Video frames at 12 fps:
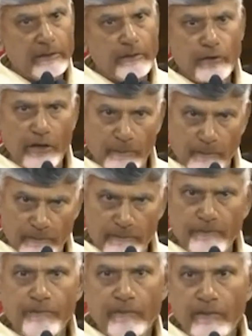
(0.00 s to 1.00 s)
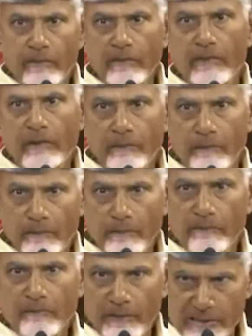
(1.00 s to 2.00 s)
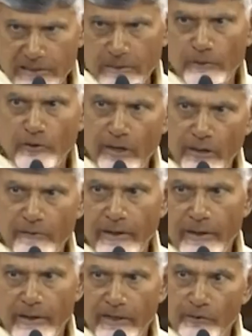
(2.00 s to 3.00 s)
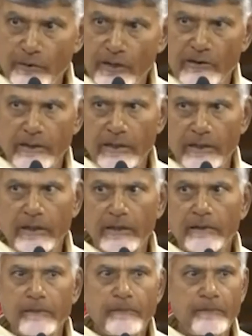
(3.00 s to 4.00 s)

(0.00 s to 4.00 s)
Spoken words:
We have first more advantage we have taken.